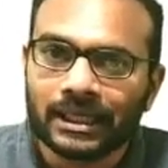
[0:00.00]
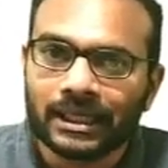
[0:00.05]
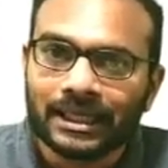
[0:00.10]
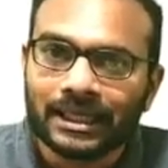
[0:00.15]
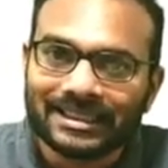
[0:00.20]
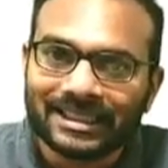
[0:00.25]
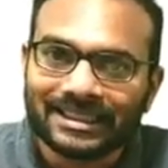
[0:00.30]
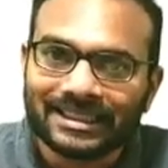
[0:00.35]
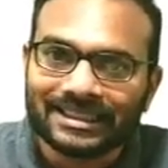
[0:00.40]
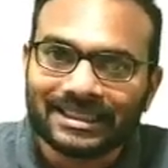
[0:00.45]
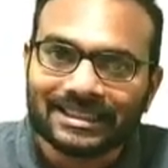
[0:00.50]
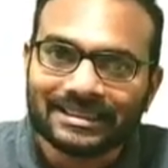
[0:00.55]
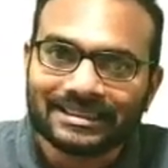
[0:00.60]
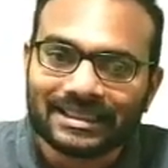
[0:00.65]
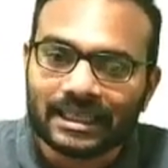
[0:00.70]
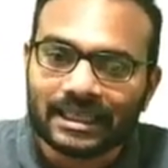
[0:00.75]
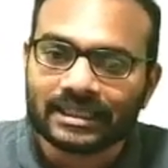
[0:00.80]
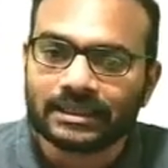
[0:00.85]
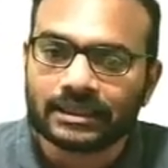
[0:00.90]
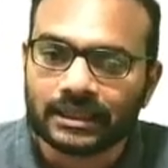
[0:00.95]
then this
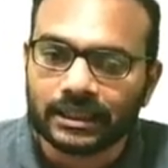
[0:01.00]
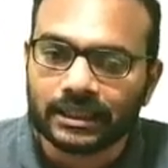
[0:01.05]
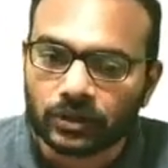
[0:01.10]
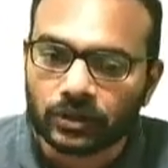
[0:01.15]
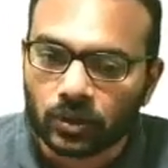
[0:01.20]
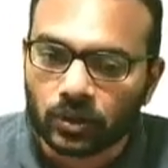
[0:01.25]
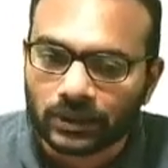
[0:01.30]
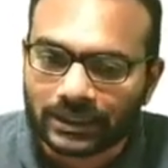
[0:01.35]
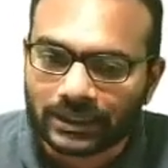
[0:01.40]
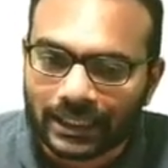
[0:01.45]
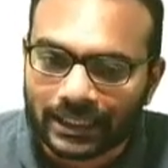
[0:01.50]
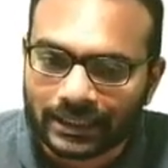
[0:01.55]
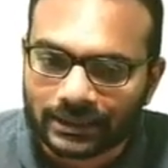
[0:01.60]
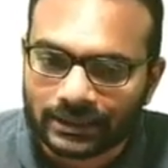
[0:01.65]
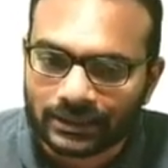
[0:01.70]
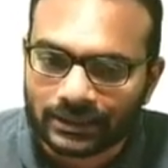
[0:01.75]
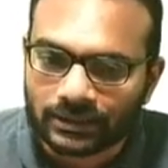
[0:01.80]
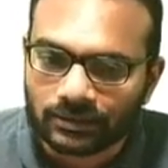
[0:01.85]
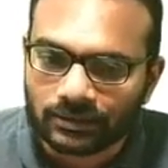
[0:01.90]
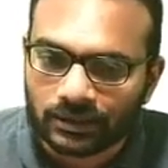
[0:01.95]
length get contracted,
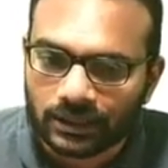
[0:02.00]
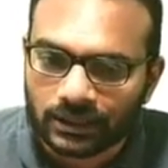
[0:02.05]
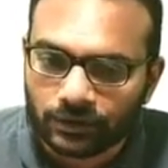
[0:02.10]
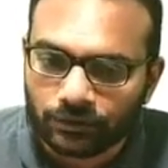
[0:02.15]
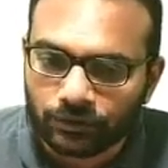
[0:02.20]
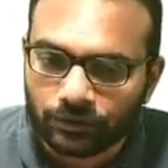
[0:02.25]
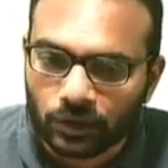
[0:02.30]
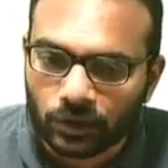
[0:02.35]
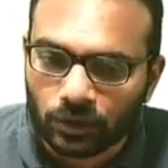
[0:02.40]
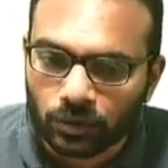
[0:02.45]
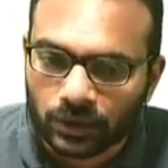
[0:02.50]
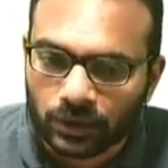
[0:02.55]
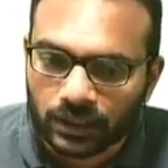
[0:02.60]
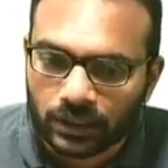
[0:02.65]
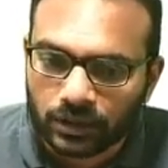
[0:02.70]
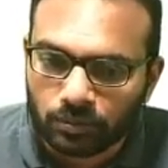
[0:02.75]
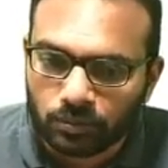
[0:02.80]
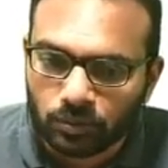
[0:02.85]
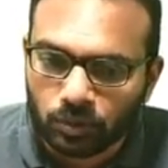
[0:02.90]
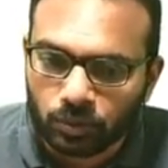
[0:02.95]
right? If you are looking at
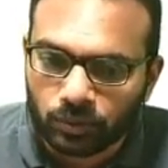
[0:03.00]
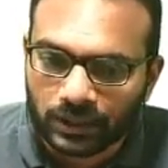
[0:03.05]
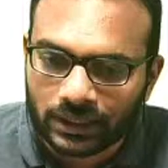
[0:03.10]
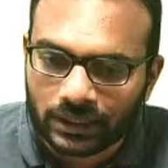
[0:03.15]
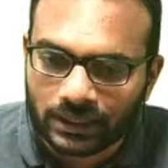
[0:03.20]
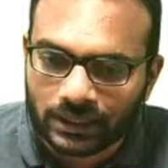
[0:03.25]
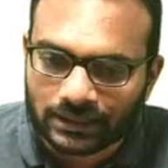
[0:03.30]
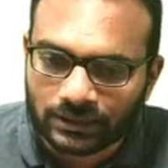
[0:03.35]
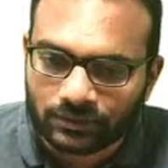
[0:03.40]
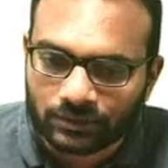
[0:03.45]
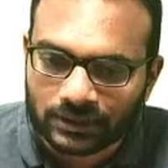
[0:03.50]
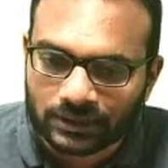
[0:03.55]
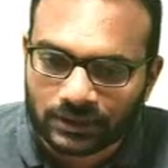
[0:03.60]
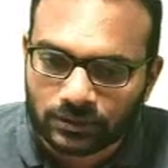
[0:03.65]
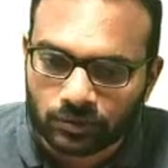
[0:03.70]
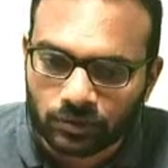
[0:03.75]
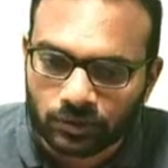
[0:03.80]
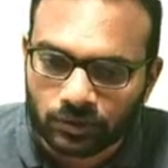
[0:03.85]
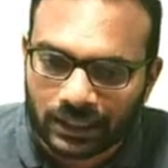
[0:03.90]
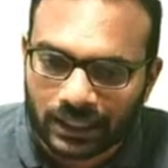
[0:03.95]
a moving disk which is
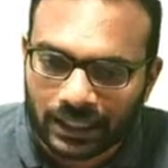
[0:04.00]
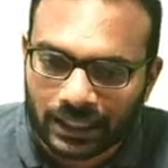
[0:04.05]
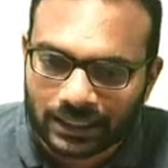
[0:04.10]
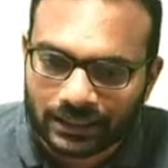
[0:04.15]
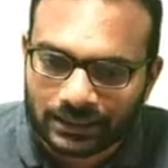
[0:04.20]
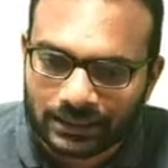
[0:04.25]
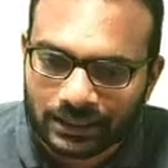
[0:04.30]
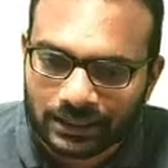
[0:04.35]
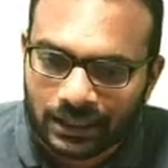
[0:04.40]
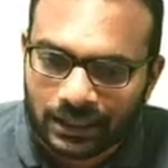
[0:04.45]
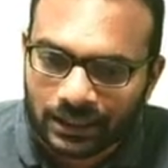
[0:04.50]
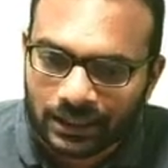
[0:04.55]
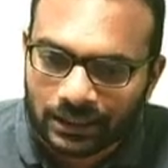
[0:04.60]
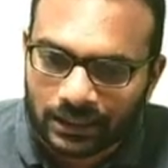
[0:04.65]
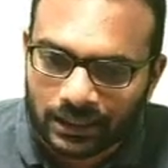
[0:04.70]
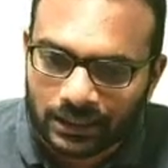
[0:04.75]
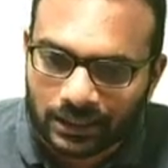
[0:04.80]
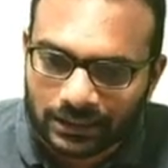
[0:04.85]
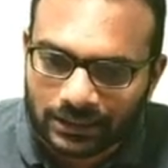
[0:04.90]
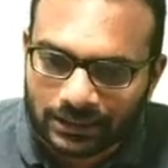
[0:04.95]
moving like this,
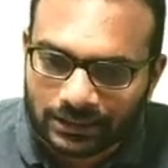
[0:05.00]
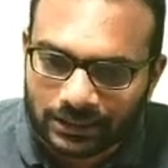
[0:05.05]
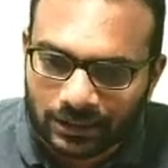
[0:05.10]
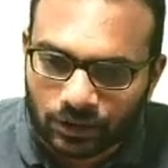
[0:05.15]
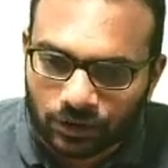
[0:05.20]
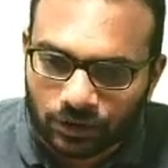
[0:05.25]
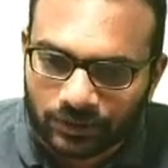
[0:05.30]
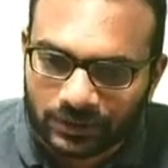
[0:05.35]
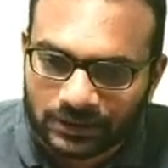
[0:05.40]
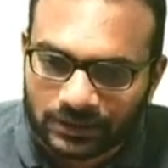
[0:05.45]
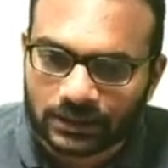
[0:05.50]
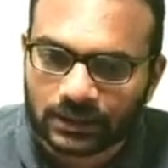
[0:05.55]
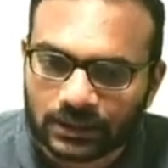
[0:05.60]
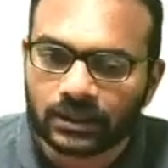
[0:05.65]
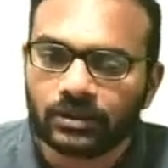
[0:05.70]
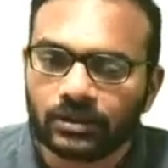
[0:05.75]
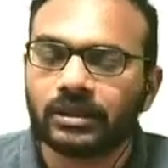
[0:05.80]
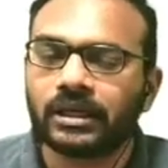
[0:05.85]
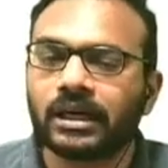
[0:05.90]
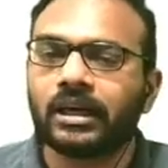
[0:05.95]
then instead of a
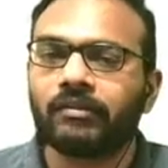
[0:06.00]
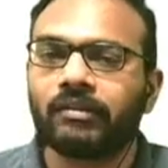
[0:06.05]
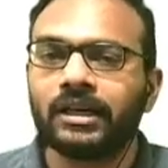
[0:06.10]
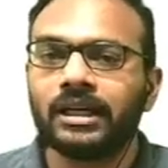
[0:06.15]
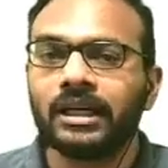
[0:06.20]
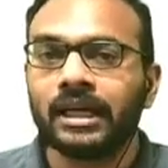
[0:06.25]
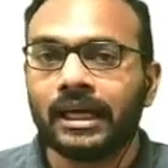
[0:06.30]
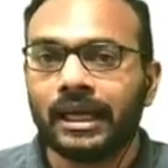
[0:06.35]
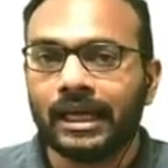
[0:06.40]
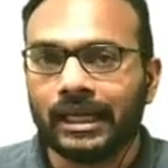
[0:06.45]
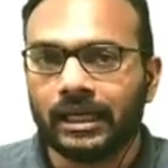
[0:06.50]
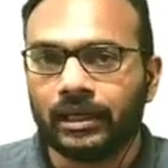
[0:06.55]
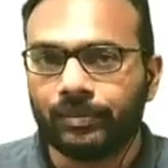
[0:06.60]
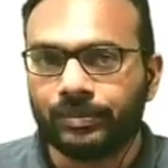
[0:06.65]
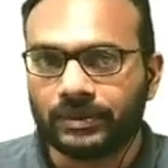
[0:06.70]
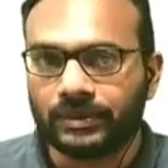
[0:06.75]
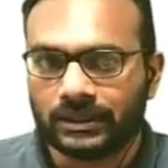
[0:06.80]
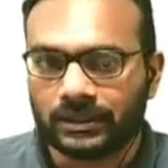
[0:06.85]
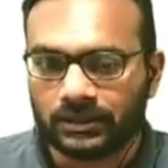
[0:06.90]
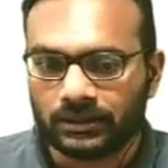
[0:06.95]
circle you have an
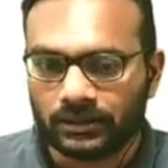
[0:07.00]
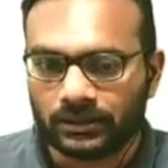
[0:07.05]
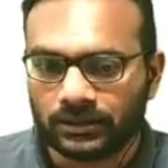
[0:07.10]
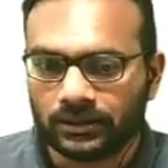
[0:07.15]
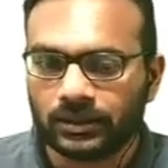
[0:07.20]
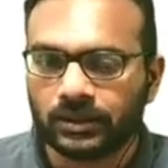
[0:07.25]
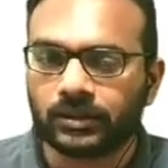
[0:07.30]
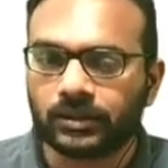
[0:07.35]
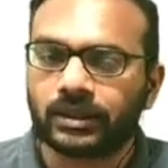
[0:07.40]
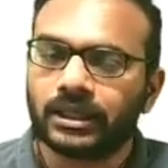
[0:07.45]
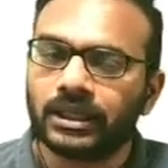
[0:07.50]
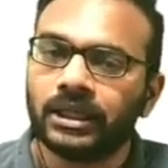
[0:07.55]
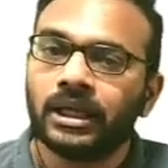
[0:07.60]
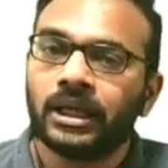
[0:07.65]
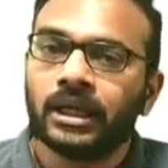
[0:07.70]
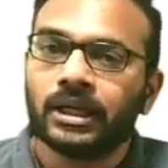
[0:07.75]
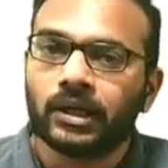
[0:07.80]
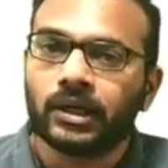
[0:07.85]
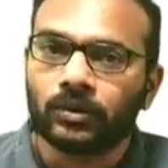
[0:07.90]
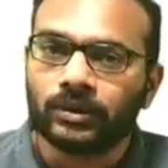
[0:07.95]
ellipse. Okay,
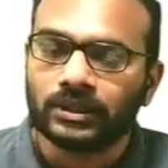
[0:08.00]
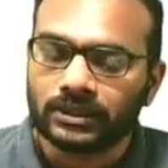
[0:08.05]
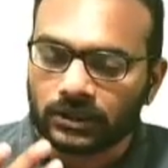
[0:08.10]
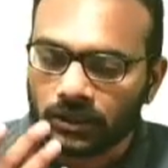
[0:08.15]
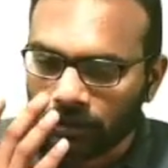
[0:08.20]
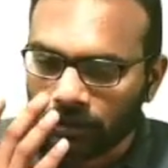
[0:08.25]
now instead